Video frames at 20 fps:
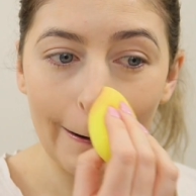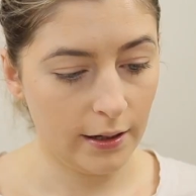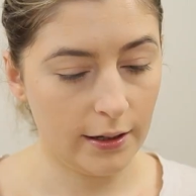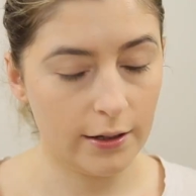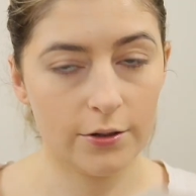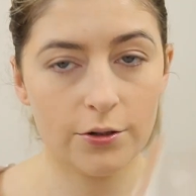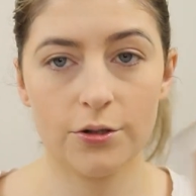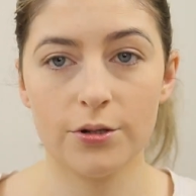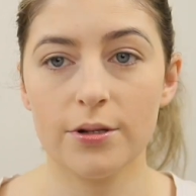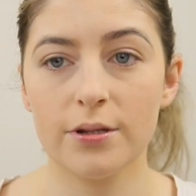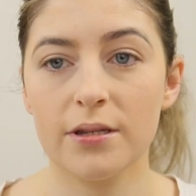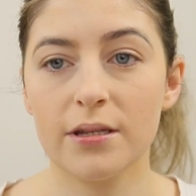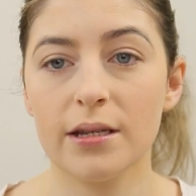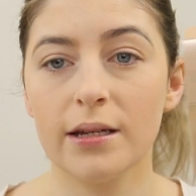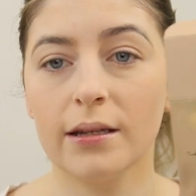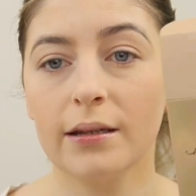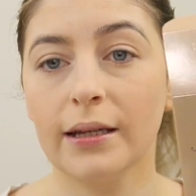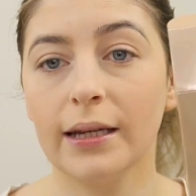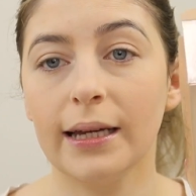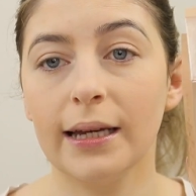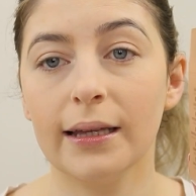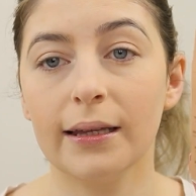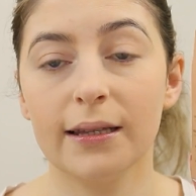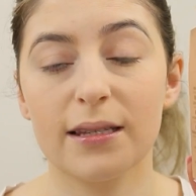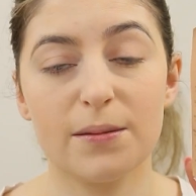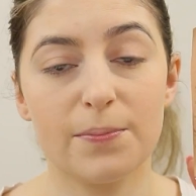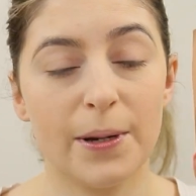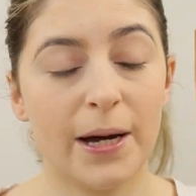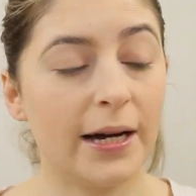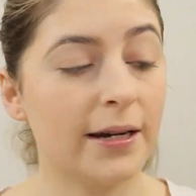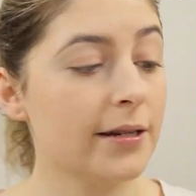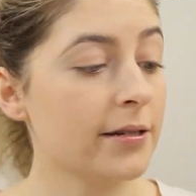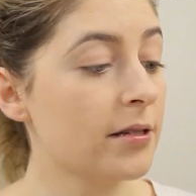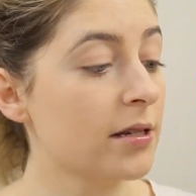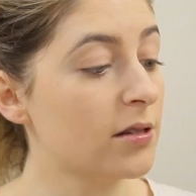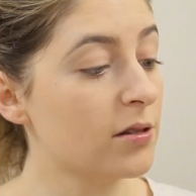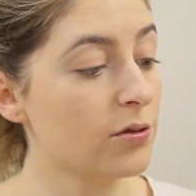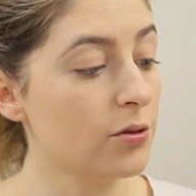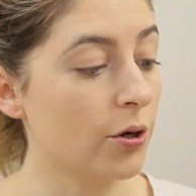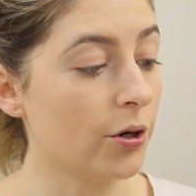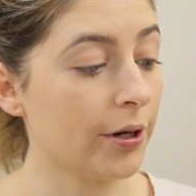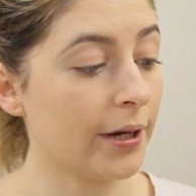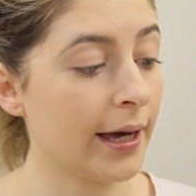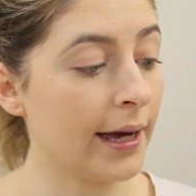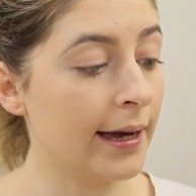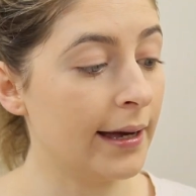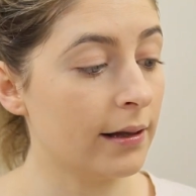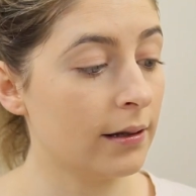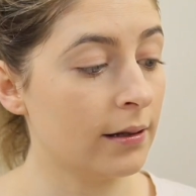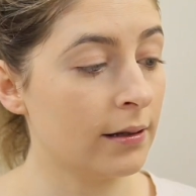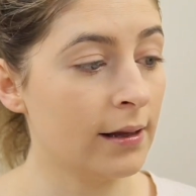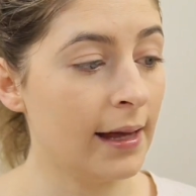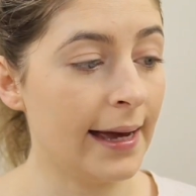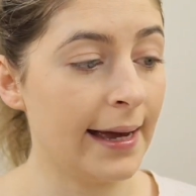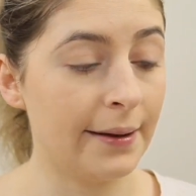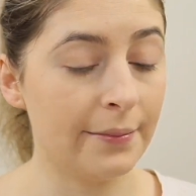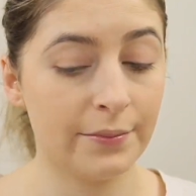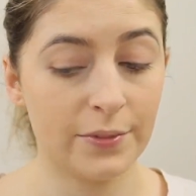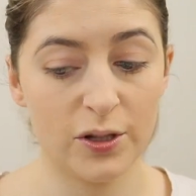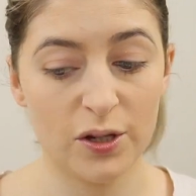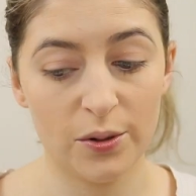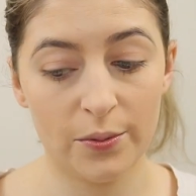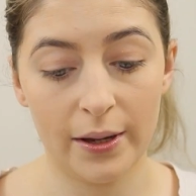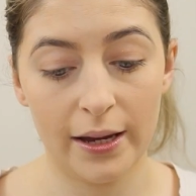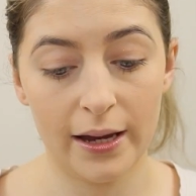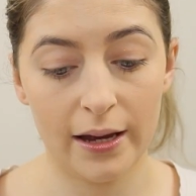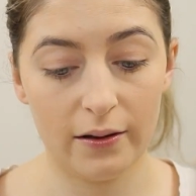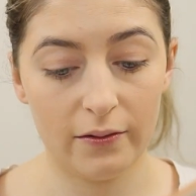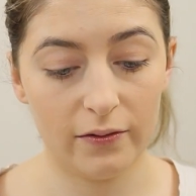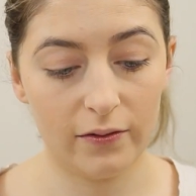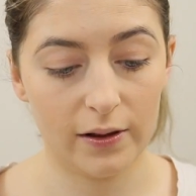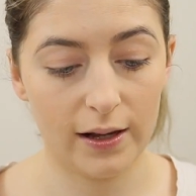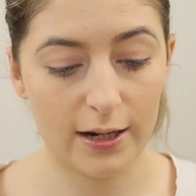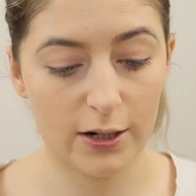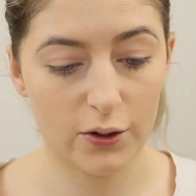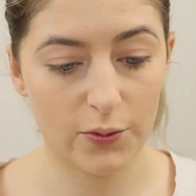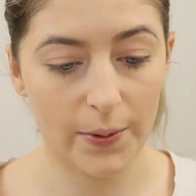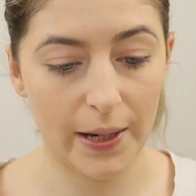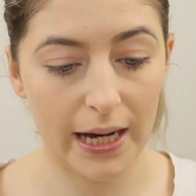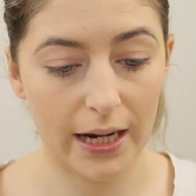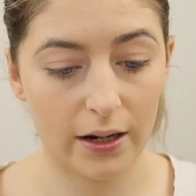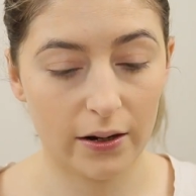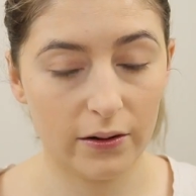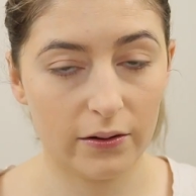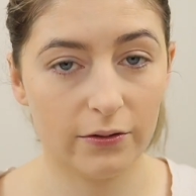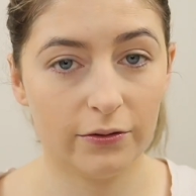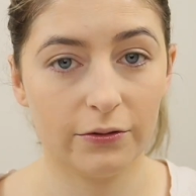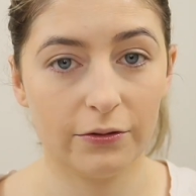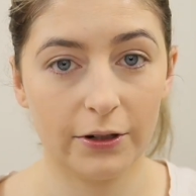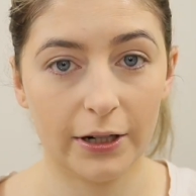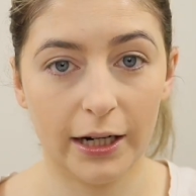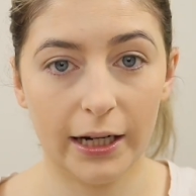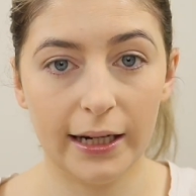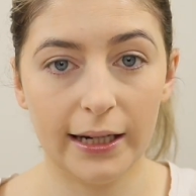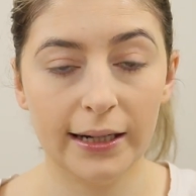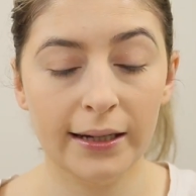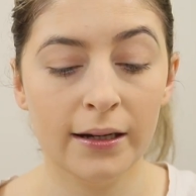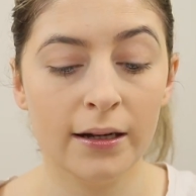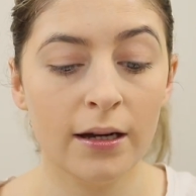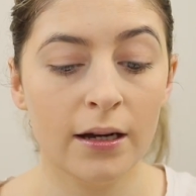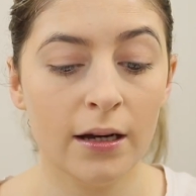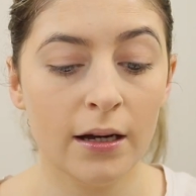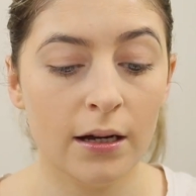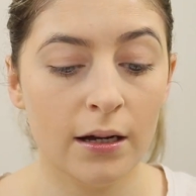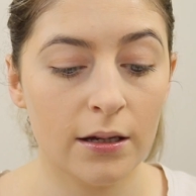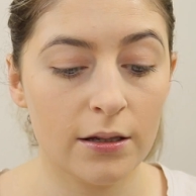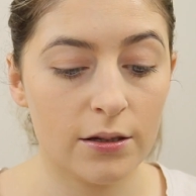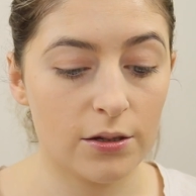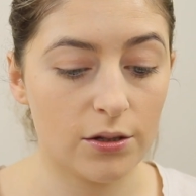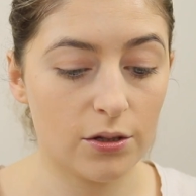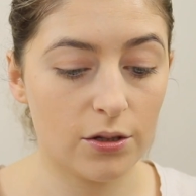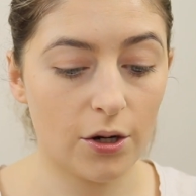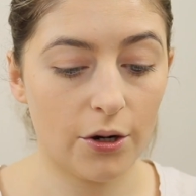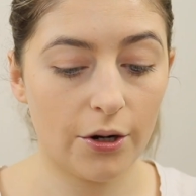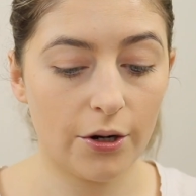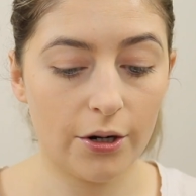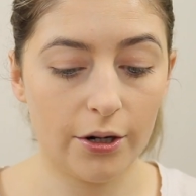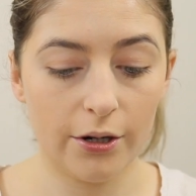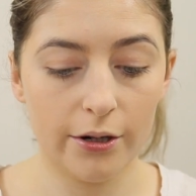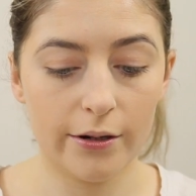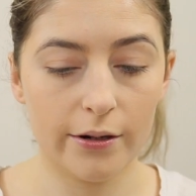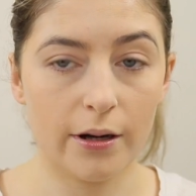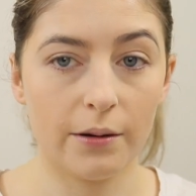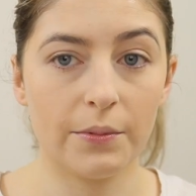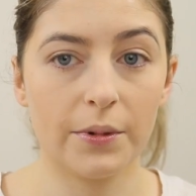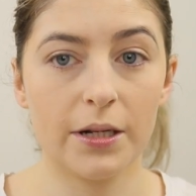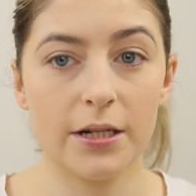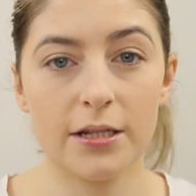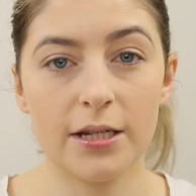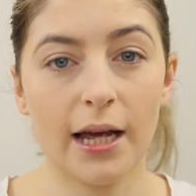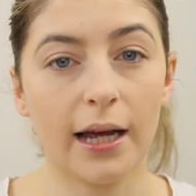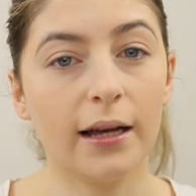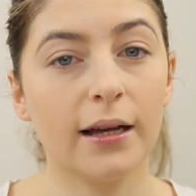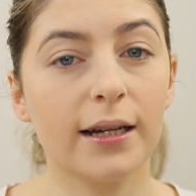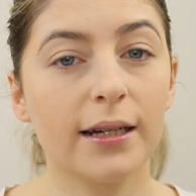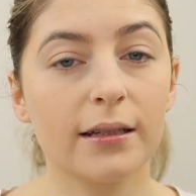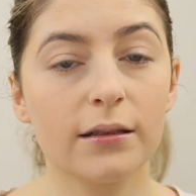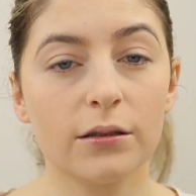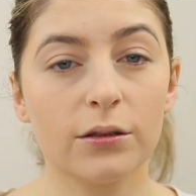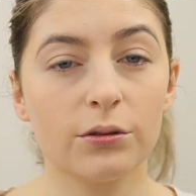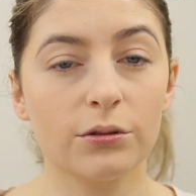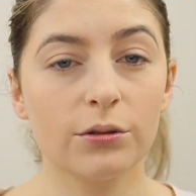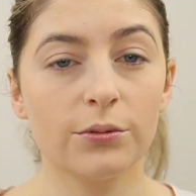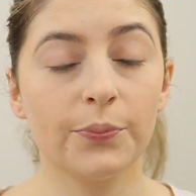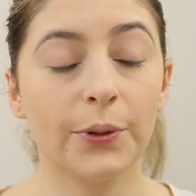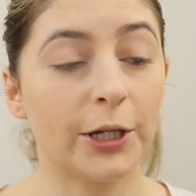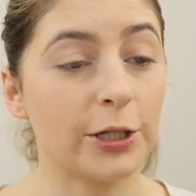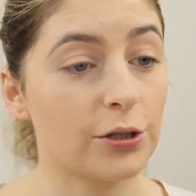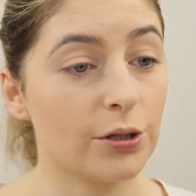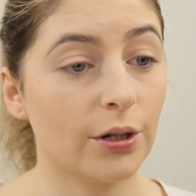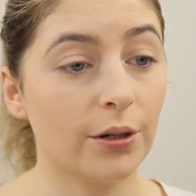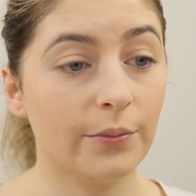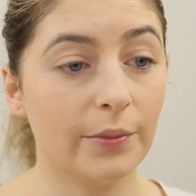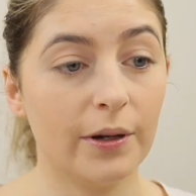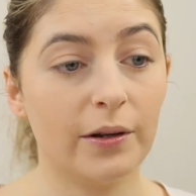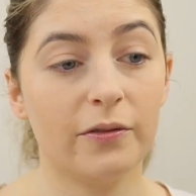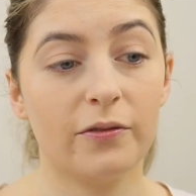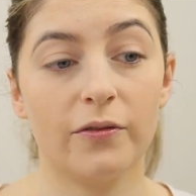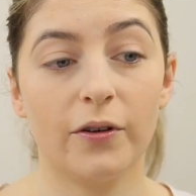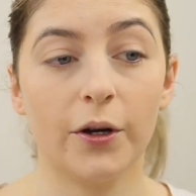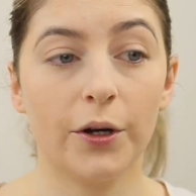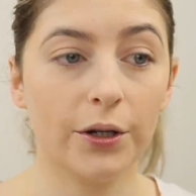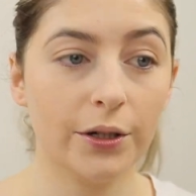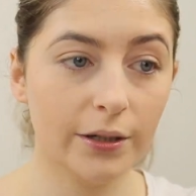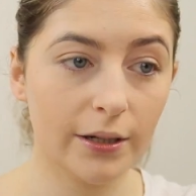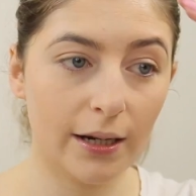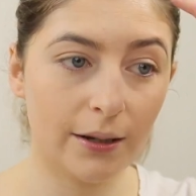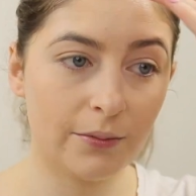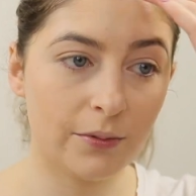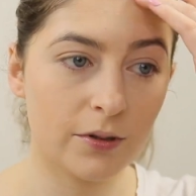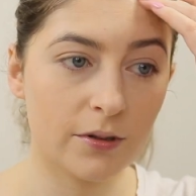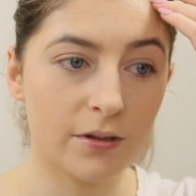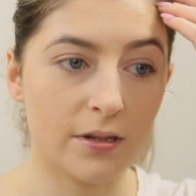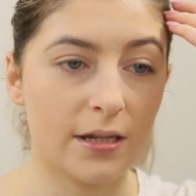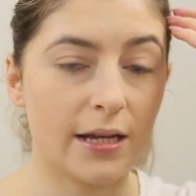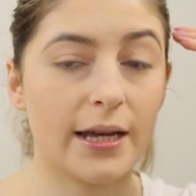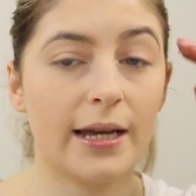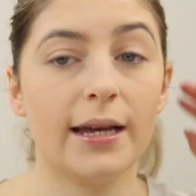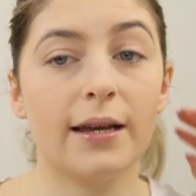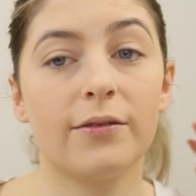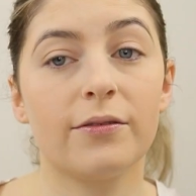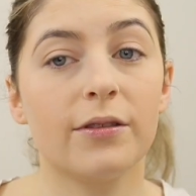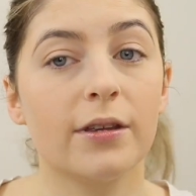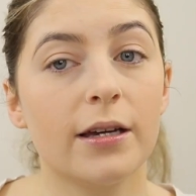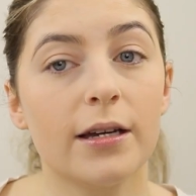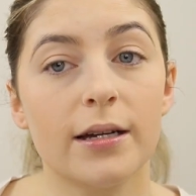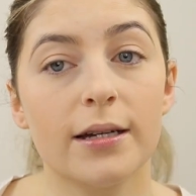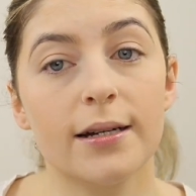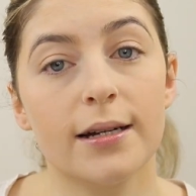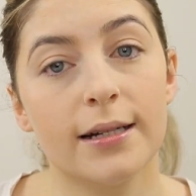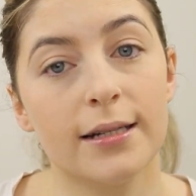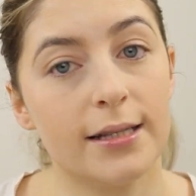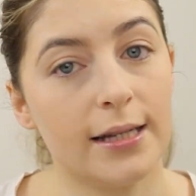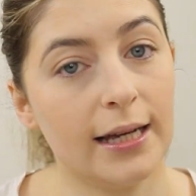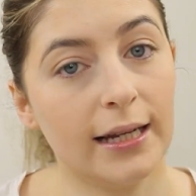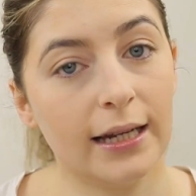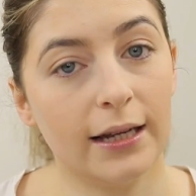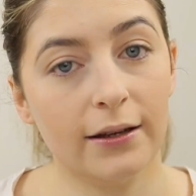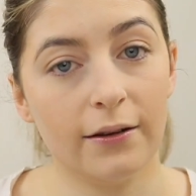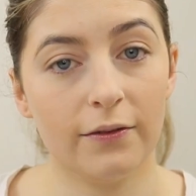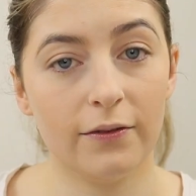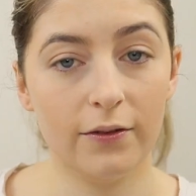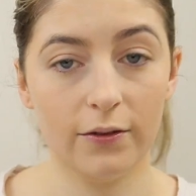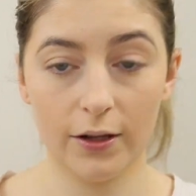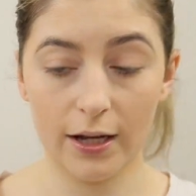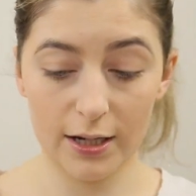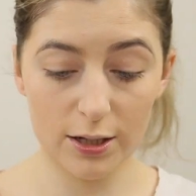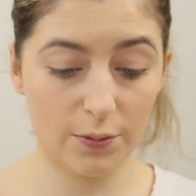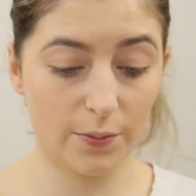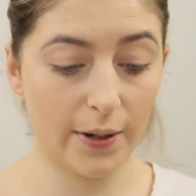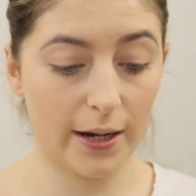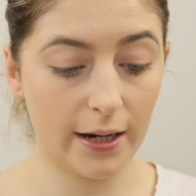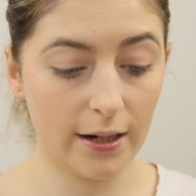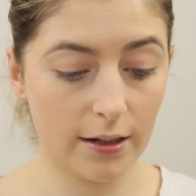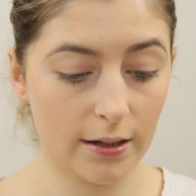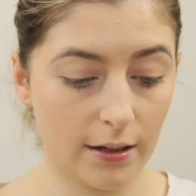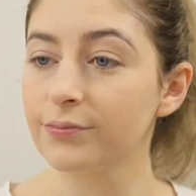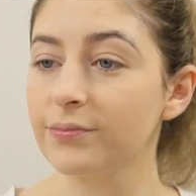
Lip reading: Interestingly, this powder does not claim to be flashback free. So I'm gonna take like a little picture on my phone and we'll see if there is any flashback.